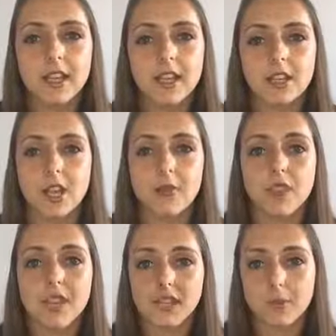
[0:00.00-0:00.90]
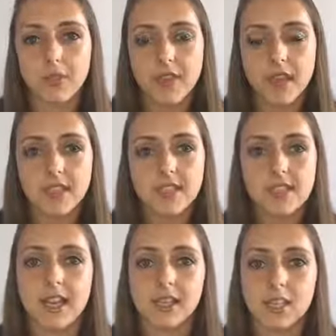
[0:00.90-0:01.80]
So the next one then is to
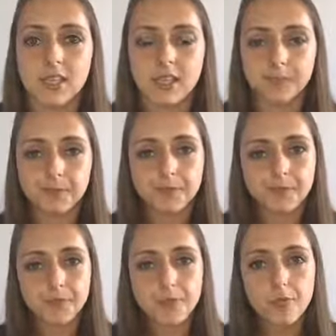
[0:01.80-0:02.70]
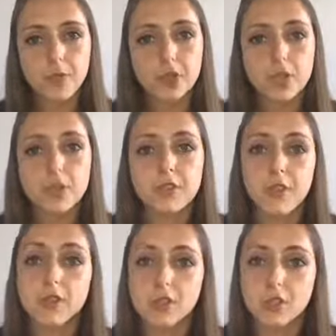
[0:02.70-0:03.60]
actually use
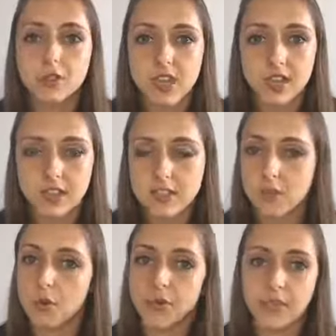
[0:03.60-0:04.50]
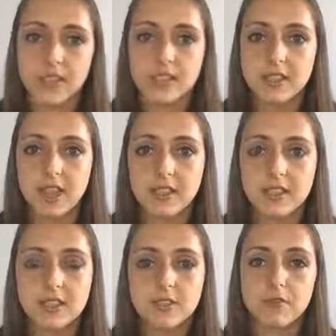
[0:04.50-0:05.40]
functional tests or fitness
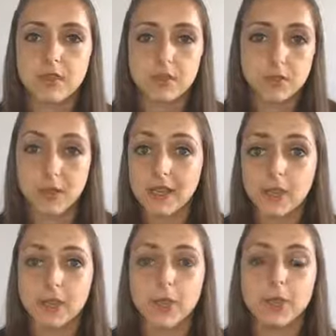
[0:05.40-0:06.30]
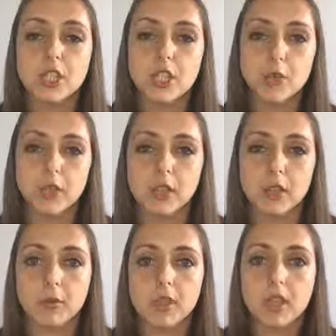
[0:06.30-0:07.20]
tests, depending on who it is you're working
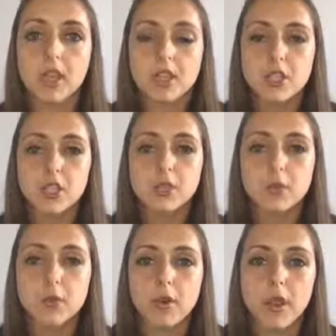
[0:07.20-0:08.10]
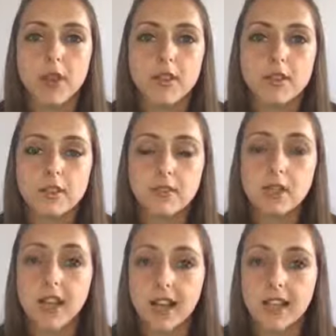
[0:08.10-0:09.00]
with, to
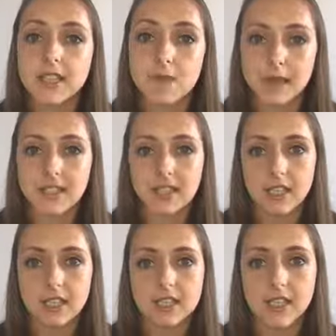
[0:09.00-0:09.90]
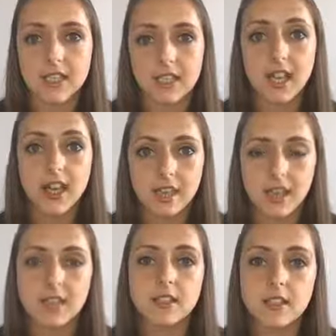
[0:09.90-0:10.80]
collect baseline data and
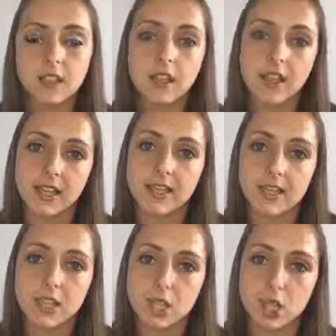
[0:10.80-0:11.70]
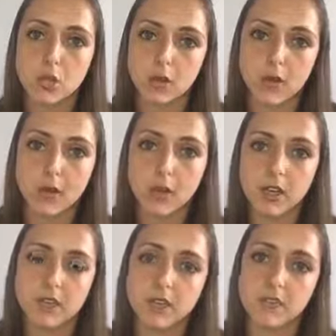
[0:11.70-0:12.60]
then collect data throughout an
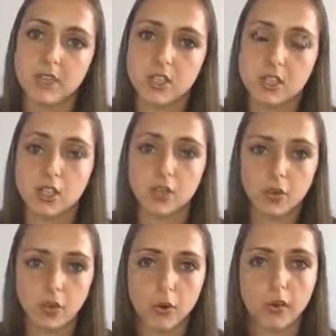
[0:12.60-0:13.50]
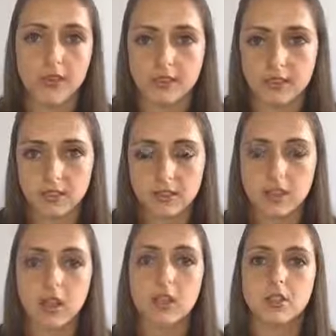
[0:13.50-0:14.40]
intervention or an exercise
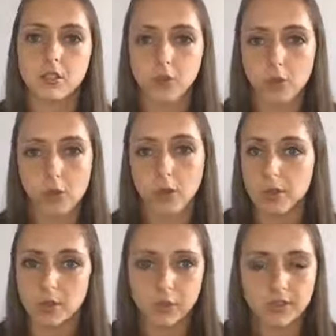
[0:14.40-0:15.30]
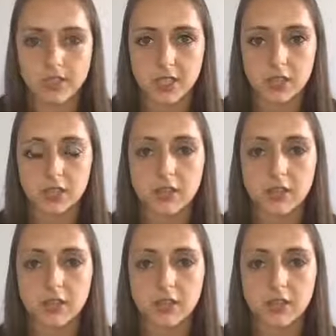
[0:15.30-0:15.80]
class or a one-to-one session.